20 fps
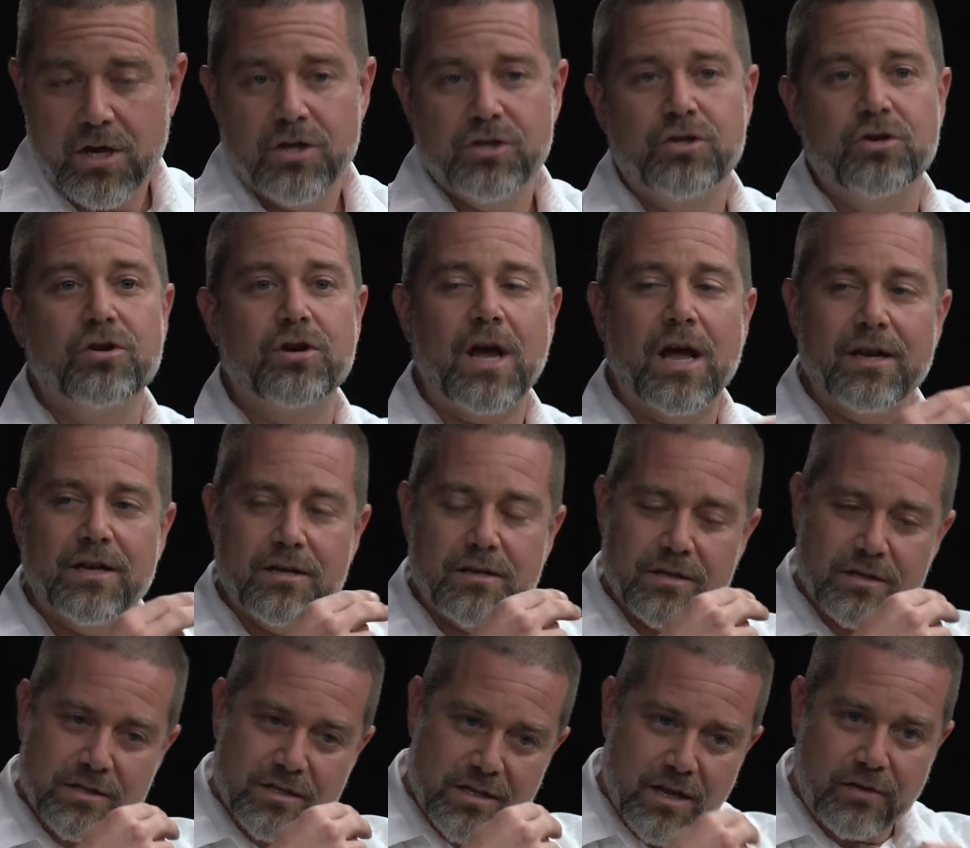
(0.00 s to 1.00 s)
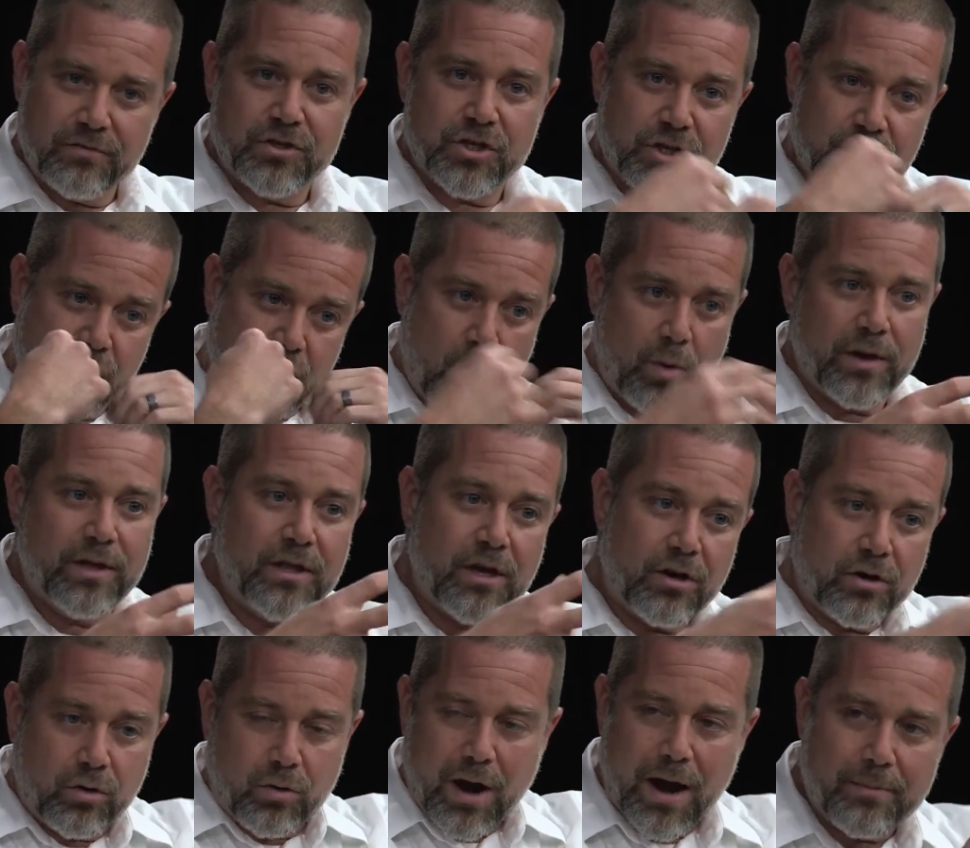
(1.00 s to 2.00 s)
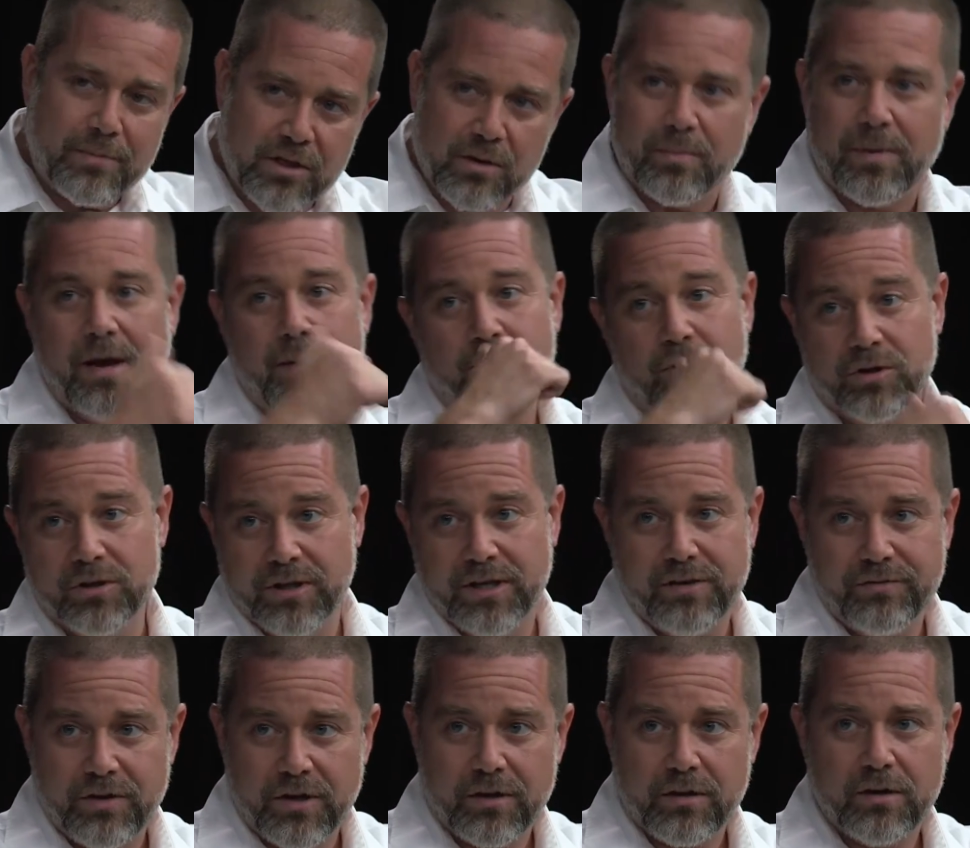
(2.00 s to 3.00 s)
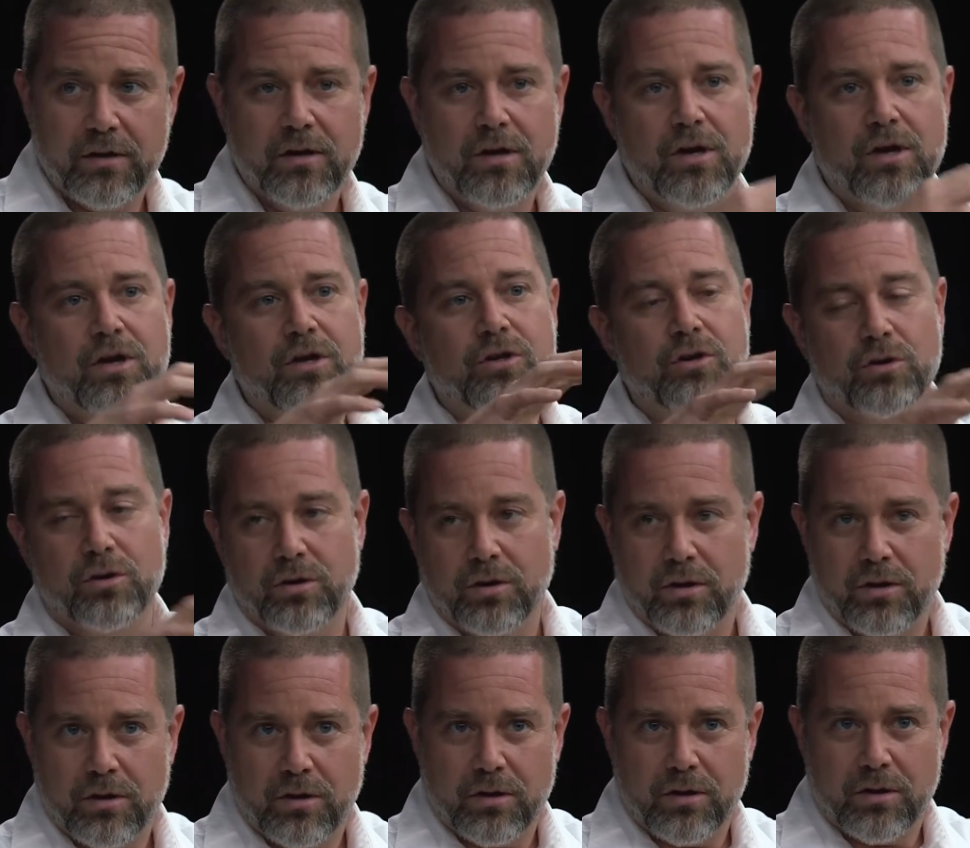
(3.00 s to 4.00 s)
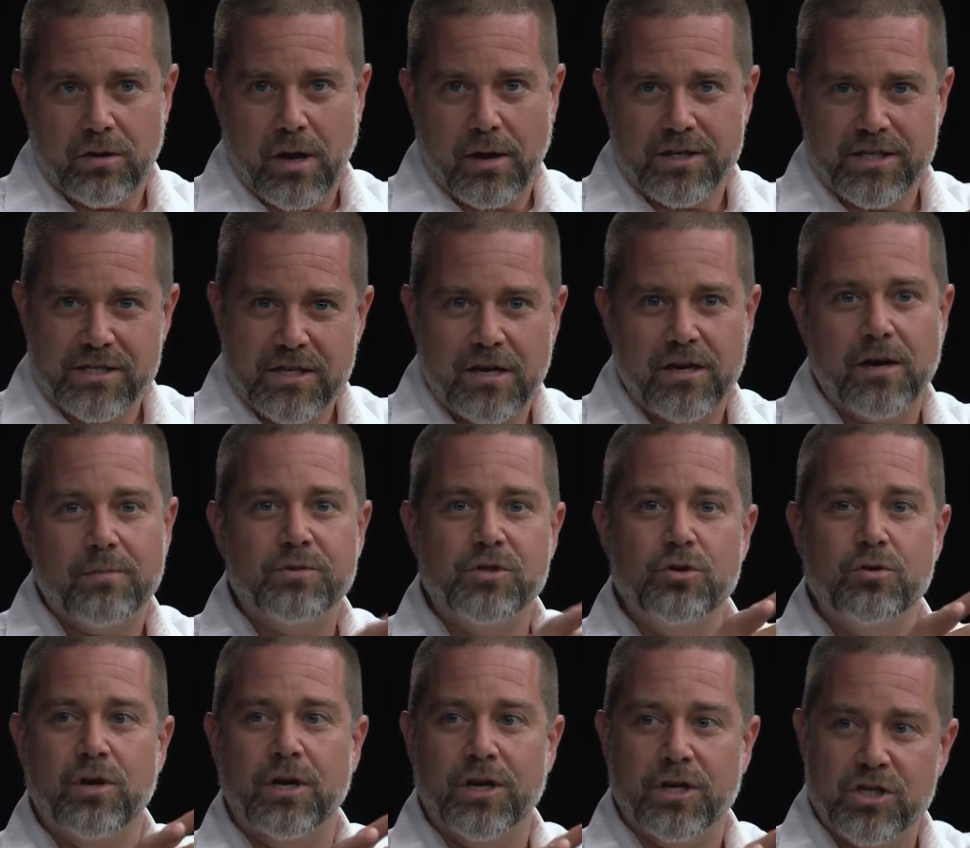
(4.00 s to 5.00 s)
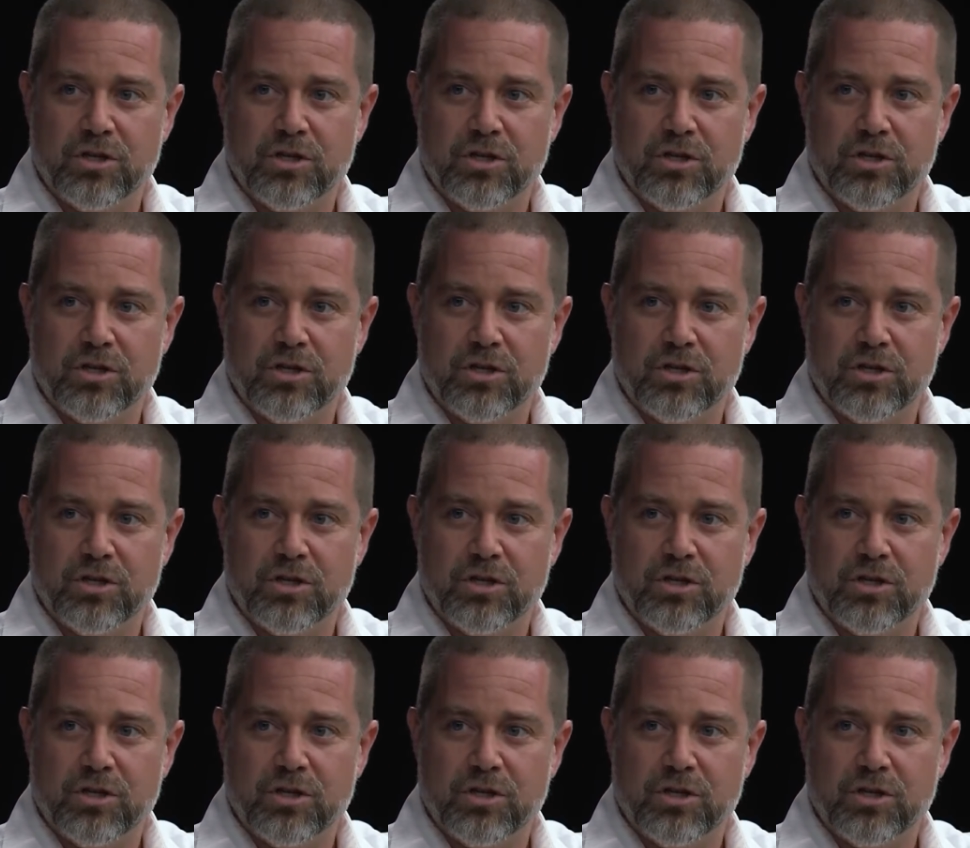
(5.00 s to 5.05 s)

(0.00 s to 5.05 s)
So you're kind of, instead of just going there, grabbing the paper and leaving, you're I set it up so you can